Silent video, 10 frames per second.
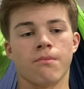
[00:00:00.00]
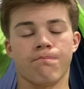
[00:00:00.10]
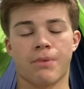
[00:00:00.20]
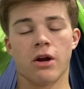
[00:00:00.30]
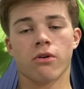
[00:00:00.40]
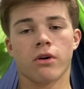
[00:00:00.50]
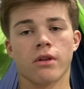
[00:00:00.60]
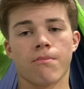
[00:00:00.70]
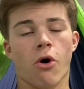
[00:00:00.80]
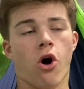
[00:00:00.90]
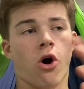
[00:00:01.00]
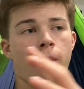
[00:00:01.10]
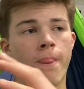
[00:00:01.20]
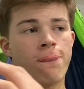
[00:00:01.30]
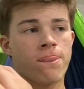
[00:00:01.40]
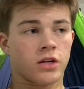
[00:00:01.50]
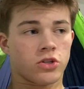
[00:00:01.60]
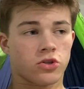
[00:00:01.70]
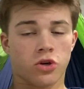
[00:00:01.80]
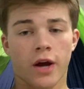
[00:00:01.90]
barrel on the ball,
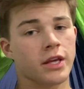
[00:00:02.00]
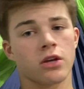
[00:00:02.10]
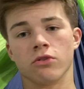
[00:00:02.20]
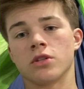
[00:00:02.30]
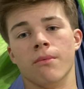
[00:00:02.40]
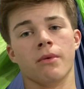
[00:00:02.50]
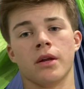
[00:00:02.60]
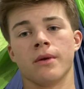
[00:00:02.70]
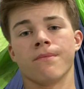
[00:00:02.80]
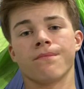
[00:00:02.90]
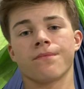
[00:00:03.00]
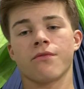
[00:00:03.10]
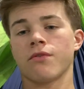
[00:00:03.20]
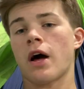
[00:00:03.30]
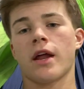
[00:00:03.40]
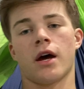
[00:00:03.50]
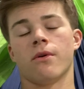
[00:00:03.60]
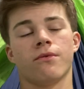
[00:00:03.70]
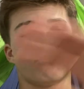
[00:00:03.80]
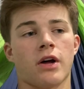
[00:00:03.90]
try to kill somebody. Flat
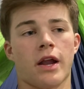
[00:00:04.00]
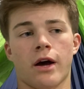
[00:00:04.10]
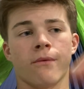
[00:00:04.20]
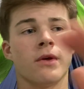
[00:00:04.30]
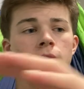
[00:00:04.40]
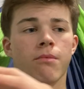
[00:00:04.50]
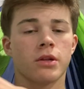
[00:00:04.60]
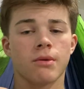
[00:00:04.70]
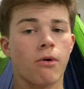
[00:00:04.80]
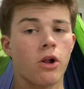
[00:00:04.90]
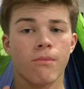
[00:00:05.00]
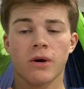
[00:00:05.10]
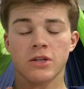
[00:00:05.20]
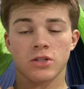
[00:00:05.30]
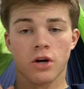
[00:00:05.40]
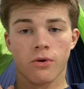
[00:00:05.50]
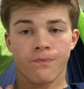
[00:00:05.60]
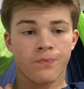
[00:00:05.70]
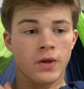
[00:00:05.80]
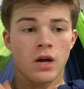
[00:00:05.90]
out. Put the ball in my
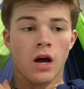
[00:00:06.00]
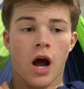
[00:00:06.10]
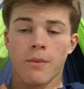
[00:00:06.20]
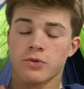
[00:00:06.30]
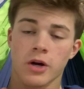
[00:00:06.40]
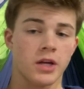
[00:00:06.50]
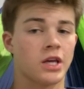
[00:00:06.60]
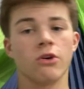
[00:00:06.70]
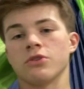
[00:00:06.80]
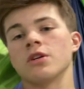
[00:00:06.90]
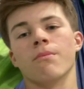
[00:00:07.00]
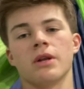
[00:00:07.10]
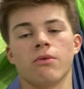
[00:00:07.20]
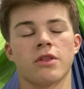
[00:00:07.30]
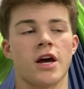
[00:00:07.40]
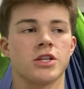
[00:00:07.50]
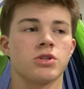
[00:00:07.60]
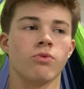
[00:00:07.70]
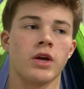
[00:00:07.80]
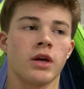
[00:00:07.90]
zone. I'm trying to kill somebody with that
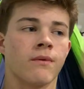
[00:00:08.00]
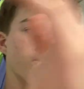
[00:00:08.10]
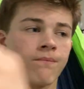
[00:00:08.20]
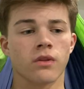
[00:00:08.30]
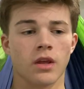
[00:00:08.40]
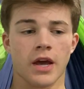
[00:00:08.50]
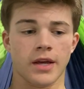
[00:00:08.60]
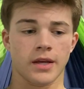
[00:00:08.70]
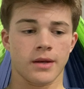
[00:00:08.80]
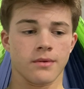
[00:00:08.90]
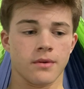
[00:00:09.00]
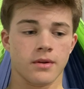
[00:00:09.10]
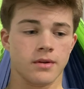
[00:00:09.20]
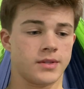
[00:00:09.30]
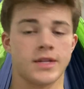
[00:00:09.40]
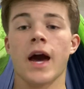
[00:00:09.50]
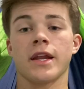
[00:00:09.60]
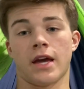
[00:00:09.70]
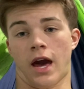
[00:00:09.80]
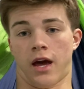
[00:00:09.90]
swing. A
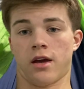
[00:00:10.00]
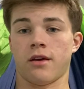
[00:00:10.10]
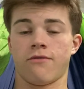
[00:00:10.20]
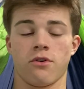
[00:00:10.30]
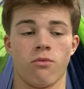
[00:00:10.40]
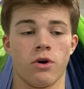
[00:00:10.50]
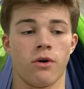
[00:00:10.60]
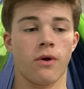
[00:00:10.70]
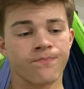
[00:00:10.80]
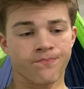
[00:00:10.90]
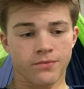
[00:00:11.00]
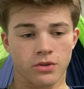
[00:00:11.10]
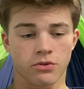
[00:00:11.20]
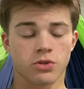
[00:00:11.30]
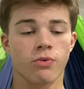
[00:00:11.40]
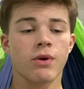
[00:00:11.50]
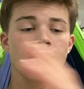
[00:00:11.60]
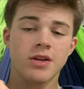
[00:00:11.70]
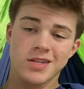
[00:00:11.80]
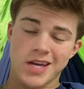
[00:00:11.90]
daddy hack, if you will. You swing
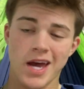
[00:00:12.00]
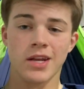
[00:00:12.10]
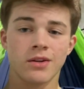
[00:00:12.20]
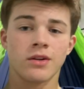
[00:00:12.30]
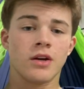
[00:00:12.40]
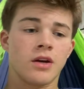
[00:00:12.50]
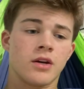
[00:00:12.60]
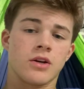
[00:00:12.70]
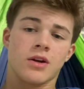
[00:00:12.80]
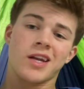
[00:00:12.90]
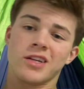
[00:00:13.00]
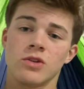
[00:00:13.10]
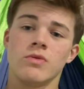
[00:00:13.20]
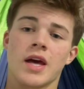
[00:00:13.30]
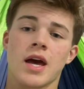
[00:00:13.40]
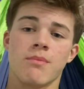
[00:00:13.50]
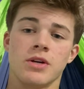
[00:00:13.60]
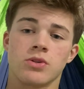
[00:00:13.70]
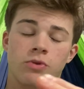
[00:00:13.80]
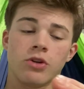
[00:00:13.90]
with intent, you're going to do
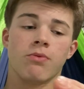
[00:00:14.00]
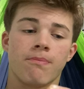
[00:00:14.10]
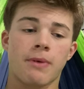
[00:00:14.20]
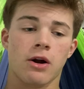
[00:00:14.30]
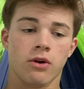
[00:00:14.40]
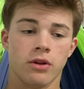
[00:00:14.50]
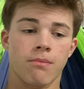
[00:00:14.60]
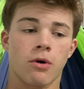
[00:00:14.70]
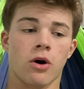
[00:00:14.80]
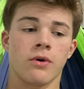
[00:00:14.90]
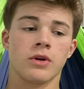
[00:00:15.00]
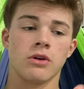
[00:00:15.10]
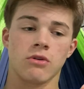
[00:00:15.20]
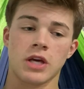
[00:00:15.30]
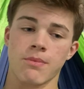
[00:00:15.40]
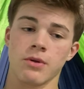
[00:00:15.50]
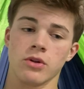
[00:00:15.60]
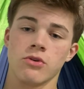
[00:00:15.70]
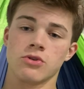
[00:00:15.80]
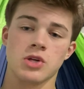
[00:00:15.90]
damage when you barrel on the ball. You keep it
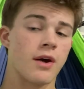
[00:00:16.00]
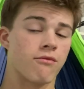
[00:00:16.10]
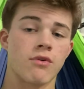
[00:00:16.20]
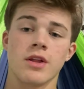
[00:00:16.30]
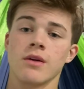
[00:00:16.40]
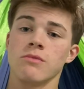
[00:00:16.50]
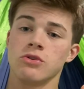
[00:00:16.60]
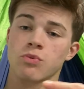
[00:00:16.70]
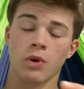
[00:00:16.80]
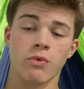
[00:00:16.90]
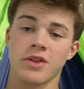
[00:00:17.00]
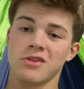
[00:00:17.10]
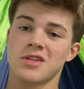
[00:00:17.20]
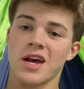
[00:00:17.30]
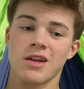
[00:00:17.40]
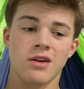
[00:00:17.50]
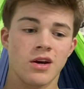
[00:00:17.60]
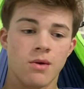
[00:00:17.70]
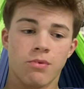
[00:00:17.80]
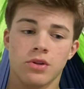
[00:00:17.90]
loose, you have rhythm, you swing with intent.
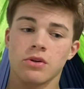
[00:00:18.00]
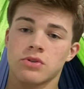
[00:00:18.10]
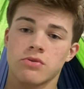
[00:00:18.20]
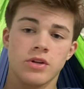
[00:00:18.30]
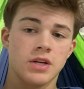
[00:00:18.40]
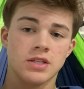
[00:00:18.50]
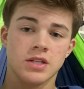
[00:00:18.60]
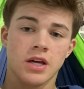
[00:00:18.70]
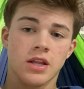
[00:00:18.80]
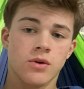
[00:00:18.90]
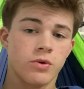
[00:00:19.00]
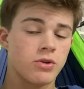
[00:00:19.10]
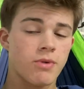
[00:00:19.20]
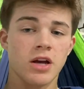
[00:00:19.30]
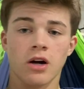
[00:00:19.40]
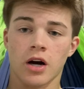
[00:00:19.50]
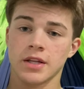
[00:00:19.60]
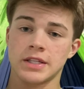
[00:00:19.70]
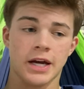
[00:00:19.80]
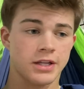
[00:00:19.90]
Put those three things together. When you make
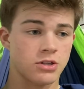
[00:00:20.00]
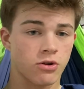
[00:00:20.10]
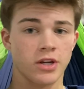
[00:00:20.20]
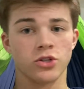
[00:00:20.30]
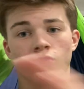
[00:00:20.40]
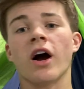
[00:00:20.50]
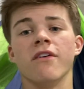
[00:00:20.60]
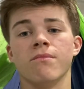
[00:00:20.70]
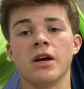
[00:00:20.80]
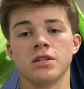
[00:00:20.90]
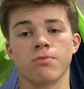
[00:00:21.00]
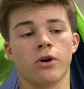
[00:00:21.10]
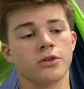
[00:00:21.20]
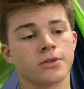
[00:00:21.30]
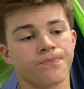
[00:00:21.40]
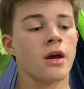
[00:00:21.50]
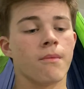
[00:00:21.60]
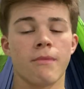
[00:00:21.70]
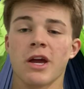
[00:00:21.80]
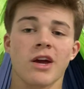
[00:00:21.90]
contact, you're going to drive baseballs.
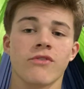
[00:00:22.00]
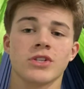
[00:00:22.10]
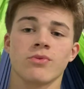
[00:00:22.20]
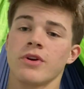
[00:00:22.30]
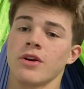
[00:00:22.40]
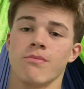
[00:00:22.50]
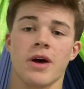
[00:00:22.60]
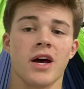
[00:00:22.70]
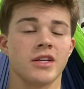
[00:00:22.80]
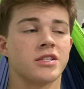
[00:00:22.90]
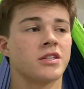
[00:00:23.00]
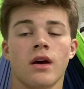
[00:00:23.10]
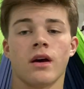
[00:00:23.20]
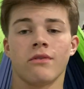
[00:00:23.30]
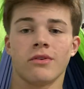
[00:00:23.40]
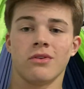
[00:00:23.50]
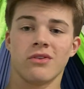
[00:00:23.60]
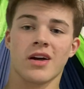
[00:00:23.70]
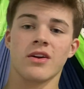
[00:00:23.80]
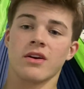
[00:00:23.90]
Make every swing your best. And if you do
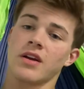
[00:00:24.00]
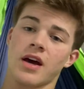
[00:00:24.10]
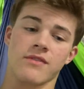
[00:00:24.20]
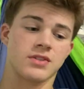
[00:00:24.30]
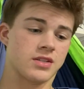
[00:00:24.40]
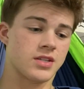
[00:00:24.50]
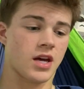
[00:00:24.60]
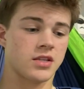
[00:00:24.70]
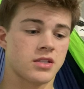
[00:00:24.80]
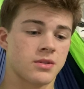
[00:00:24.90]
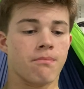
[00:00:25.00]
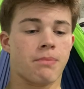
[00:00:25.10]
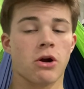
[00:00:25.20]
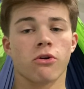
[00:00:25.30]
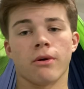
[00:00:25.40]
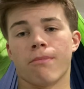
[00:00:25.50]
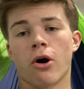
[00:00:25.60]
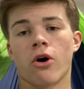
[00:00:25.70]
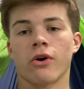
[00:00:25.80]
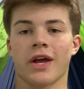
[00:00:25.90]
that, you're going to have success. Barrel to
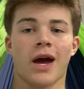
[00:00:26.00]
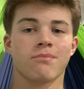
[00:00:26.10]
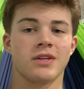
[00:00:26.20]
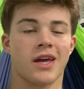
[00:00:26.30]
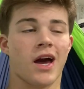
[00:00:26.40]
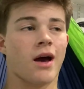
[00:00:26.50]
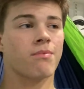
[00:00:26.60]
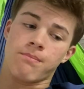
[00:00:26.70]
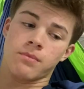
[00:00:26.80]
ball, gap to gap,